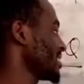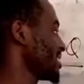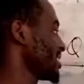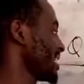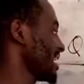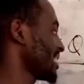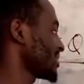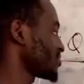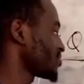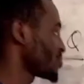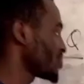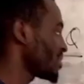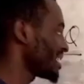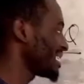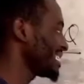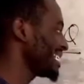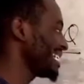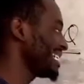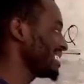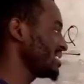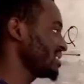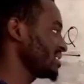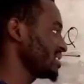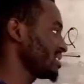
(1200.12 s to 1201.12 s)
and
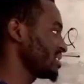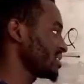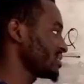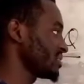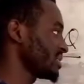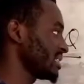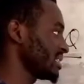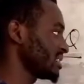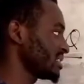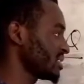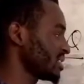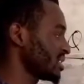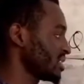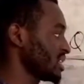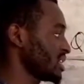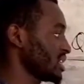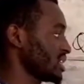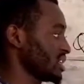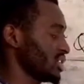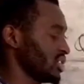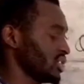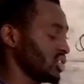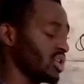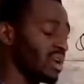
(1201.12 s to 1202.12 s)
180 degrees,
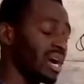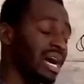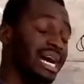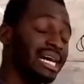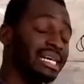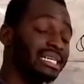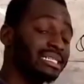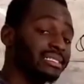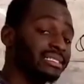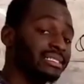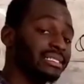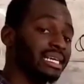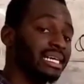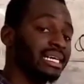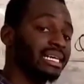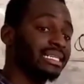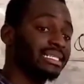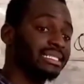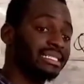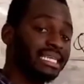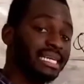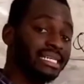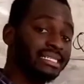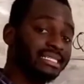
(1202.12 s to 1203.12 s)
your answer
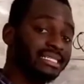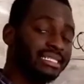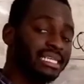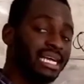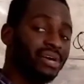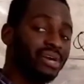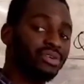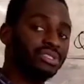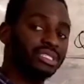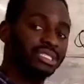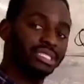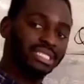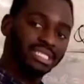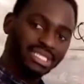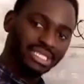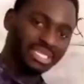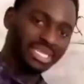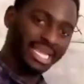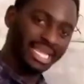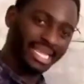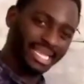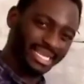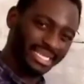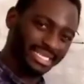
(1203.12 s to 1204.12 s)
turns out
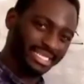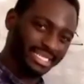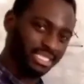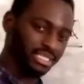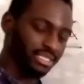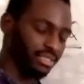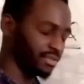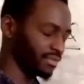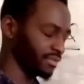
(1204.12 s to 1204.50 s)
negative.